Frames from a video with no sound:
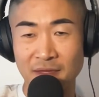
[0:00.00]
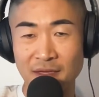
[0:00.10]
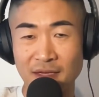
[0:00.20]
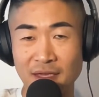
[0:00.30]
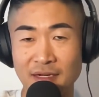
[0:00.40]

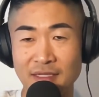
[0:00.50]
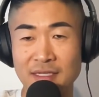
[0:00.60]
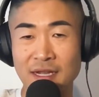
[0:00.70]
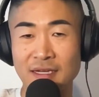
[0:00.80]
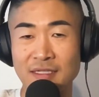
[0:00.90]
and
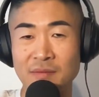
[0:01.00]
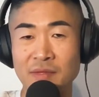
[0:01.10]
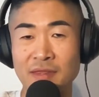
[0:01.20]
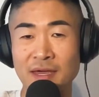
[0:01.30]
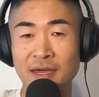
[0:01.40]
it's not
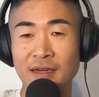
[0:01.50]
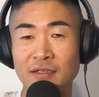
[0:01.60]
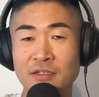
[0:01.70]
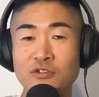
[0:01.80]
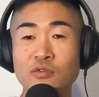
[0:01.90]
something that
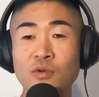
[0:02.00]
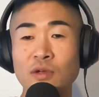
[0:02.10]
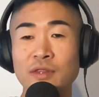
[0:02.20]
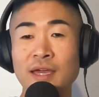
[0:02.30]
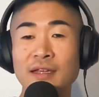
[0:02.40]

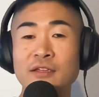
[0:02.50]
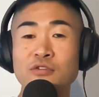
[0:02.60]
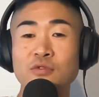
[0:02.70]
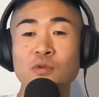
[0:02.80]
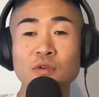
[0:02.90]

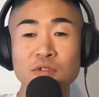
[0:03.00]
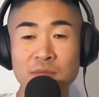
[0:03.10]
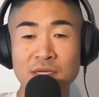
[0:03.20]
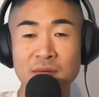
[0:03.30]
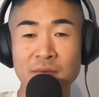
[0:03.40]
controls me.